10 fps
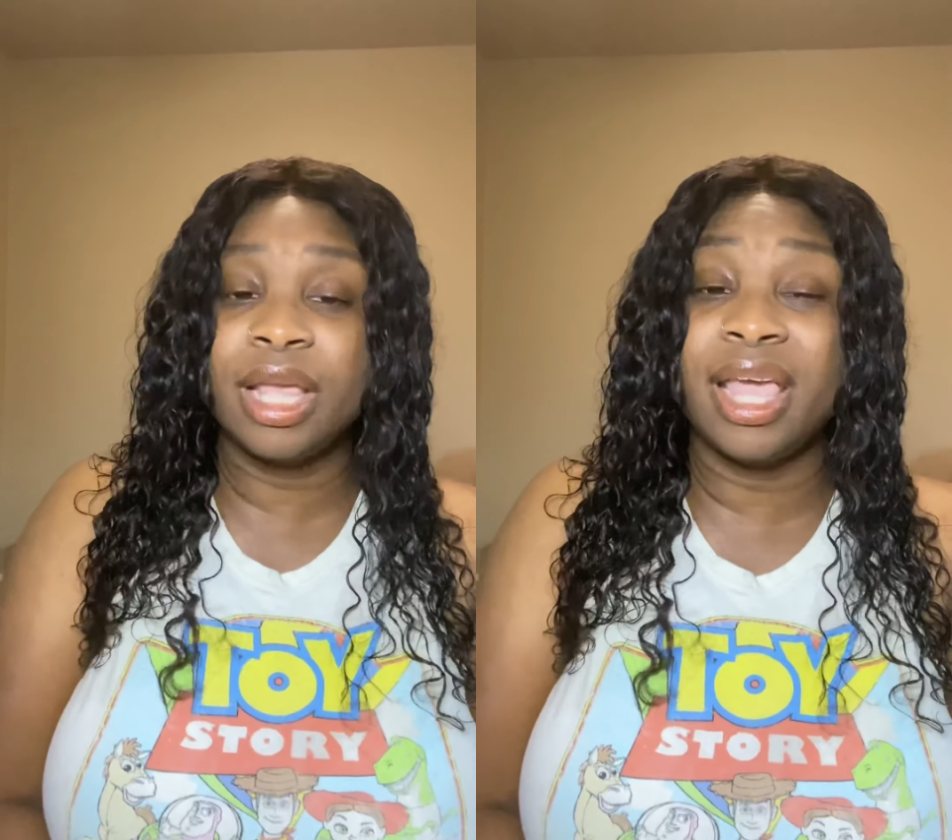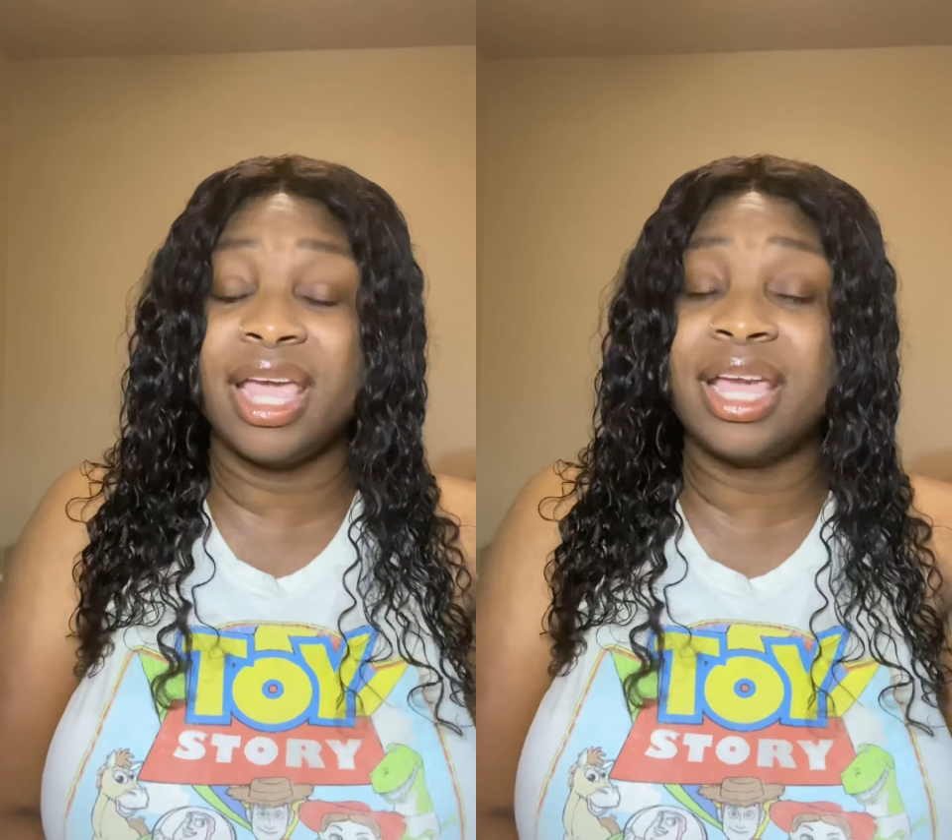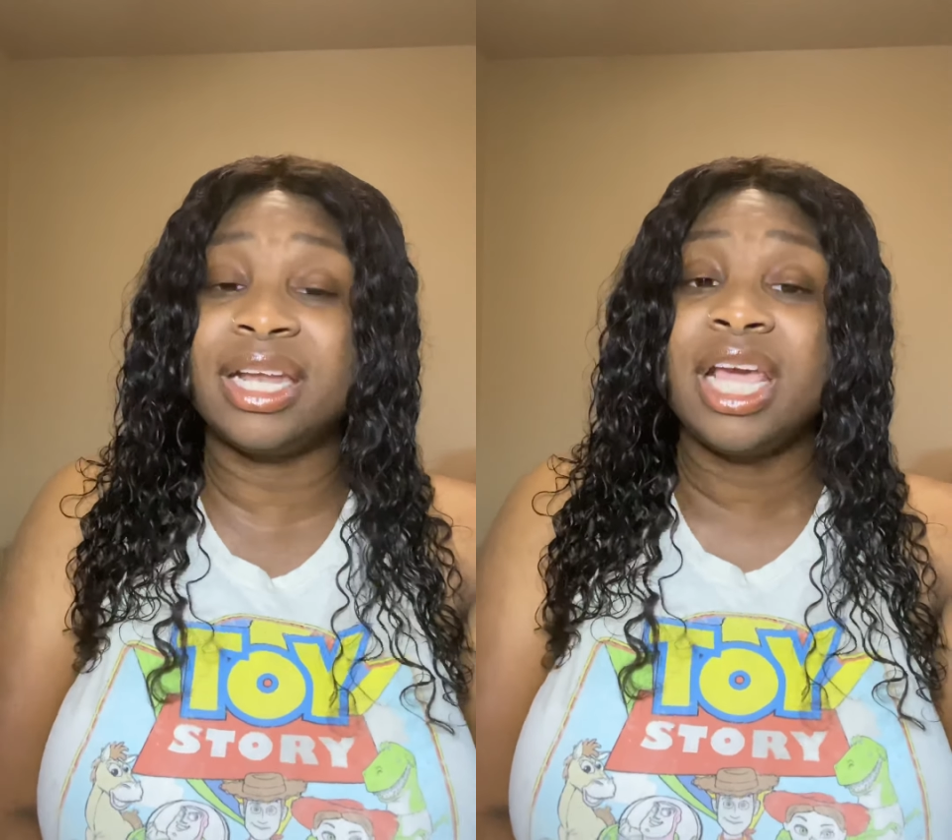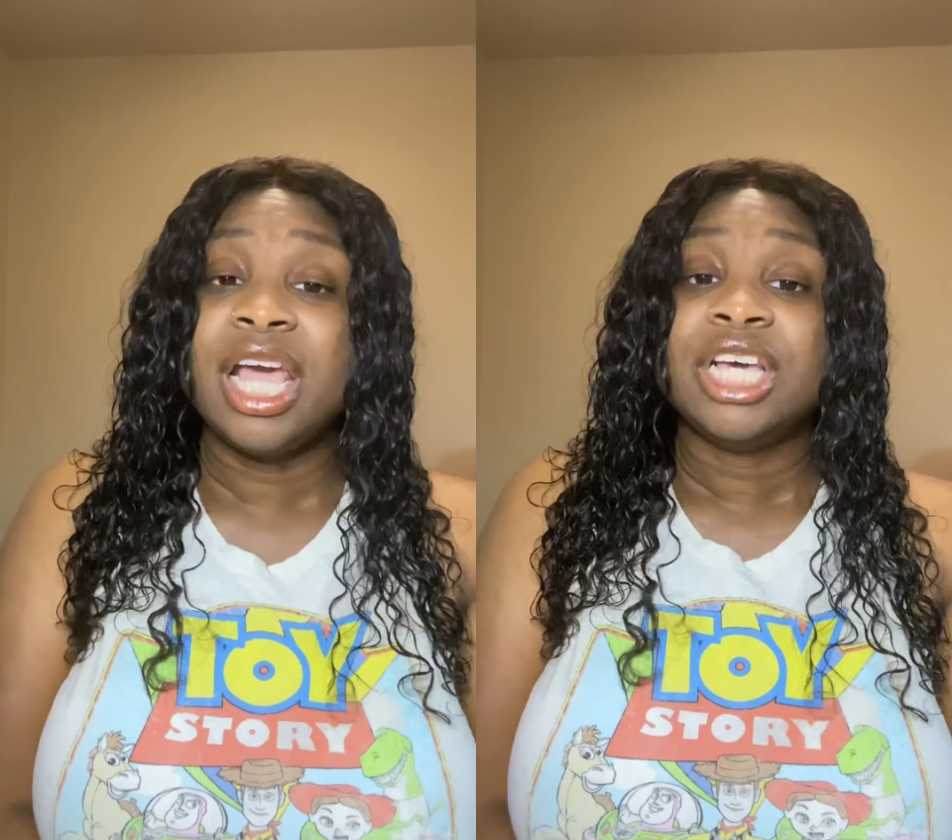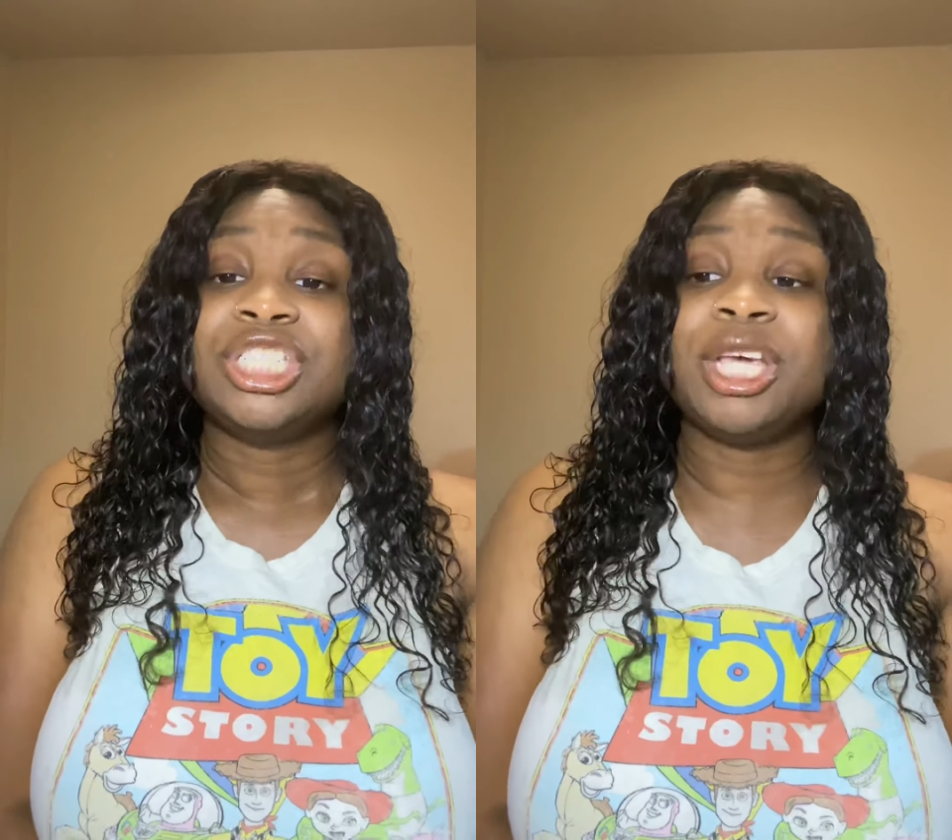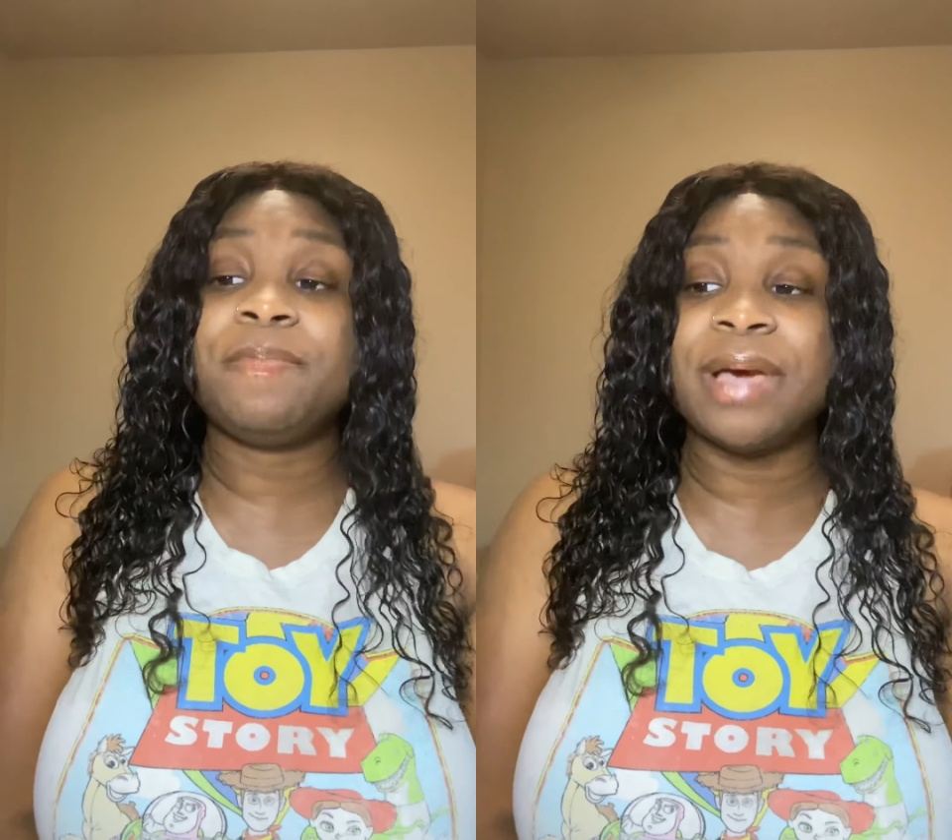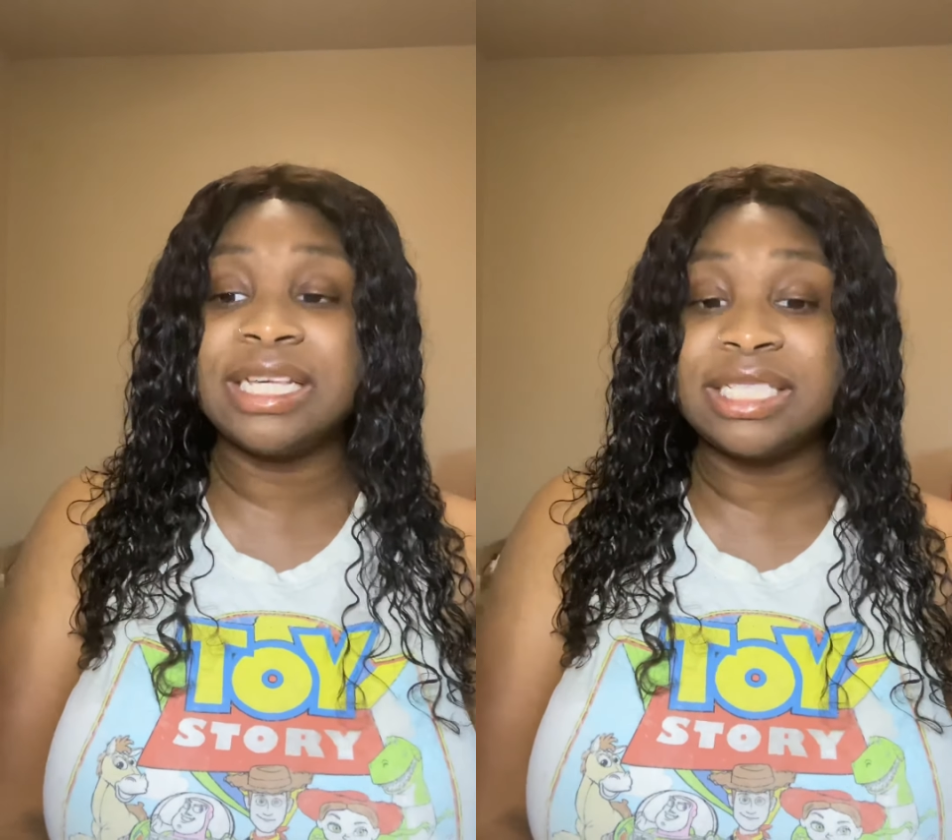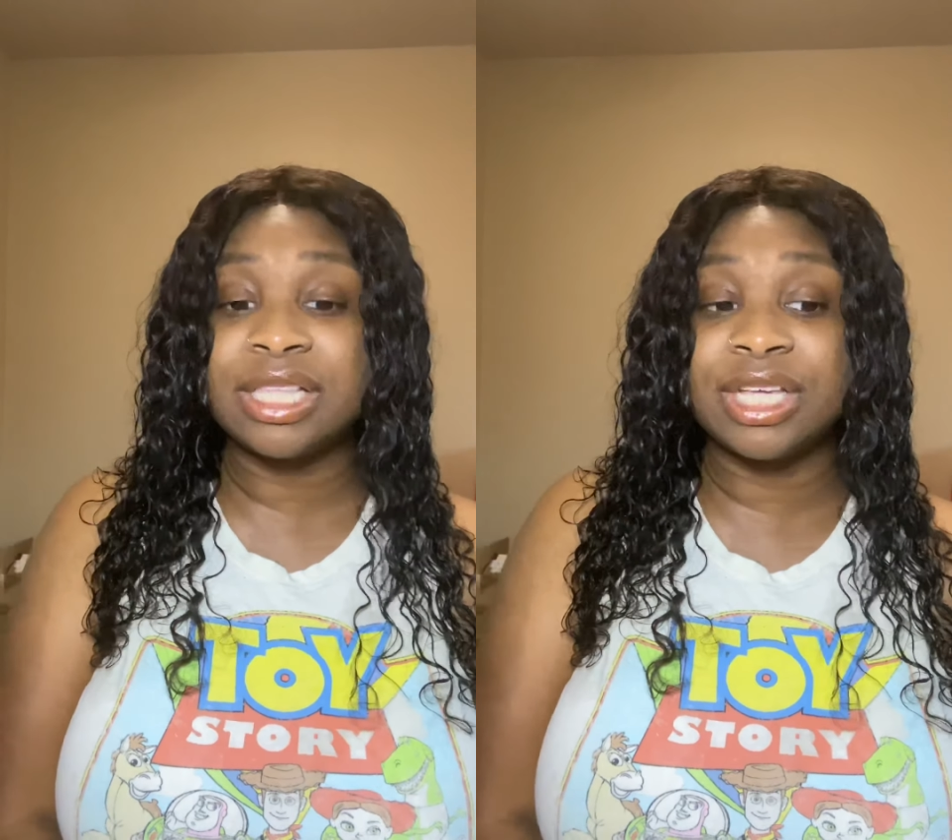And she
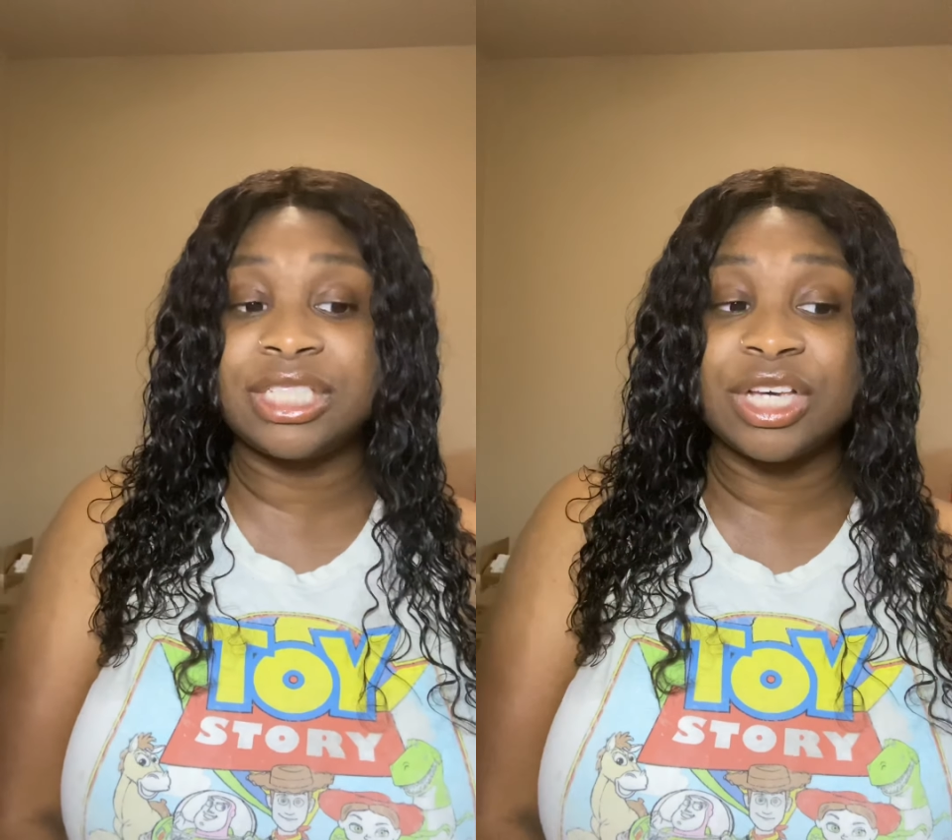basically